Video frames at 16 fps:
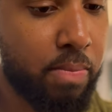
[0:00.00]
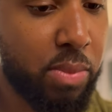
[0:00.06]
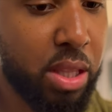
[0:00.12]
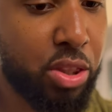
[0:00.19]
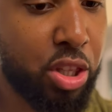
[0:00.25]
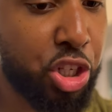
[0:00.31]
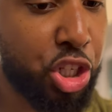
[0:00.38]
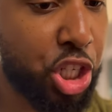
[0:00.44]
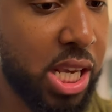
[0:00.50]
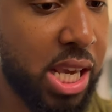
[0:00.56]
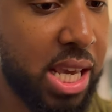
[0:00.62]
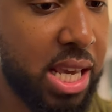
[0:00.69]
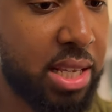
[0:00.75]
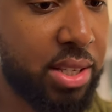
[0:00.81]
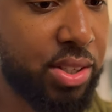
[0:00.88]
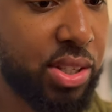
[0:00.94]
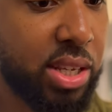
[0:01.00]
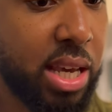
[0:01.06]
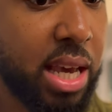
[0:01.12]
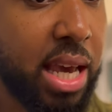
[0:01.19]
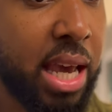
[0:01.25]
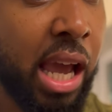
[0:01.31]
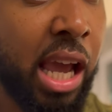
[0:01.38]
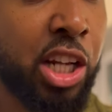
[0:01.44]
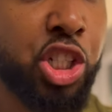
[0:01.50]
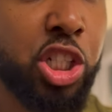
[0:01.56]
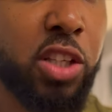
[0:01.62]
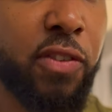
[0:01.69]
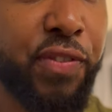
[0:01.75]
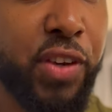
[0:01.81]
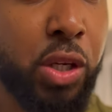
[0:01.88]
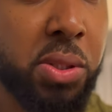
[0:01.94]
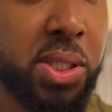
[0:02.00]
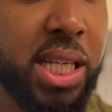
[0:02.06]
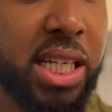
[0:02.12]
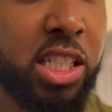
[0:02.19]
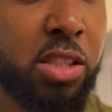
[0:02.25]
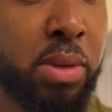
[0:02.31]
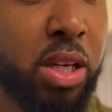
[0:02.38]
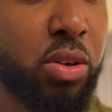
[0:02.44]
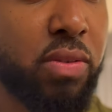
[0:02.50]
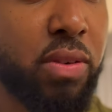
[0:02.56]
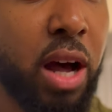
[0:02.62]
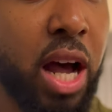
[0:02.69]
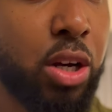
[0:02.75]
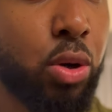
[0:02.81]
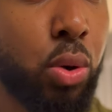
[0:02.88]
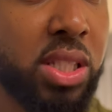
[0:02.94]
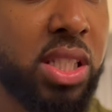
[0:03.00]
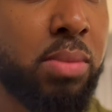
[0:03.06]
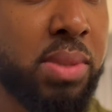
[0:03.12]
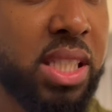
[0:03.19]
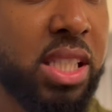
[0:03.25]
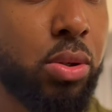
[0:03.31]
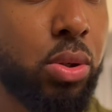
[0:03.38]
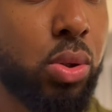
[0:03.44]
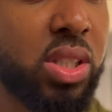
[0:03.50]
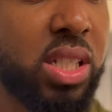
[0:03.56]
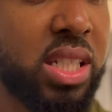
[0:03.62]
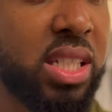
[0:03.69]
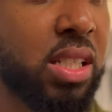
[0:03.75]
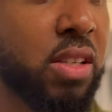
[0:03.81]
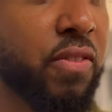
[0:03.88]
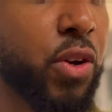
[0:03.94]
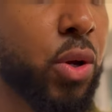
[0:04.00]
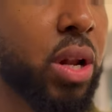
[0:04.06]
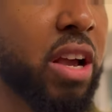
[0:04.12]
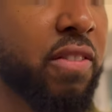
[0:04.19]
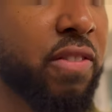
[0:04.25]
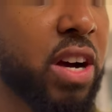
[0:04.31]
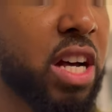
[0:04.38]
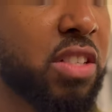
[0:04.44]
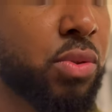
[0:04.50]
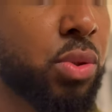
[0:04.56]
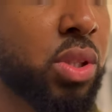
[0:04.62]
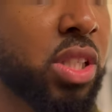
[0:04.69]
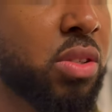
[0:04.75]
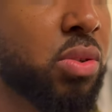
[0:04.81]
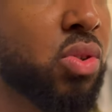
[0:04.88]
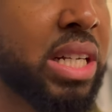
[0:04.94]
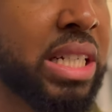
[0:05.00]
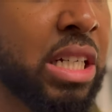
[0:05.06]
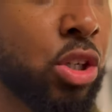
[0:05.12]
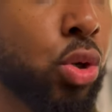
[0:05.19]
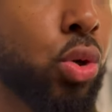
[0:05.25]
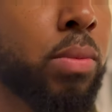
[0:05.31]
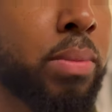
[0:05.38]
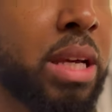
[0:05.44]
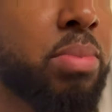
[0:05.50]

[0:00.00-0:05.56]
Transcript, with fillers: the cheese, it just feels like it's made of high quality materials. This doesn't feel like fast food. This was like a gourmet